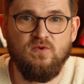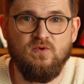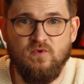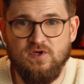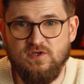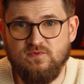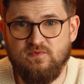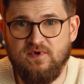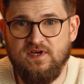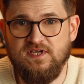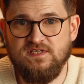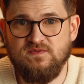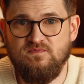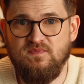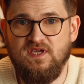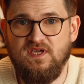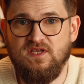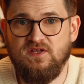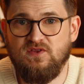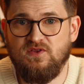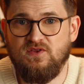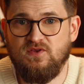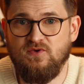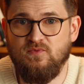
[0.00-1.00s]
Which brings
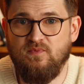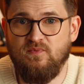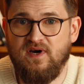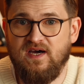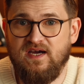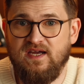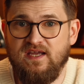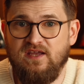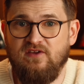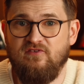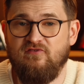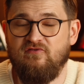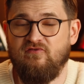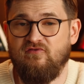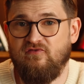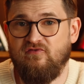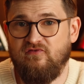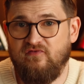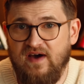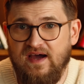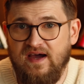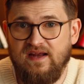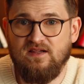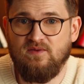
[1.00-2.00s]
me to my
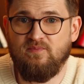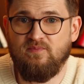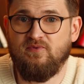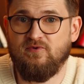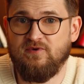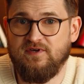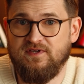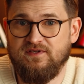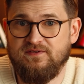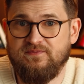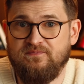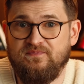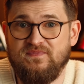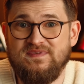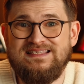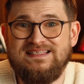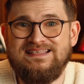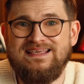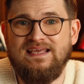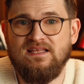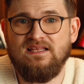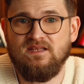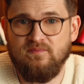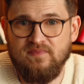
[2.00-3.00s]
final point,
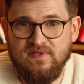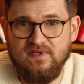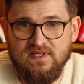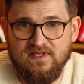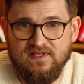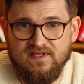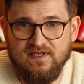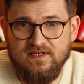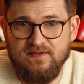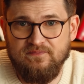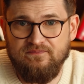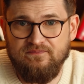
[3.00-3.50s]
scalability.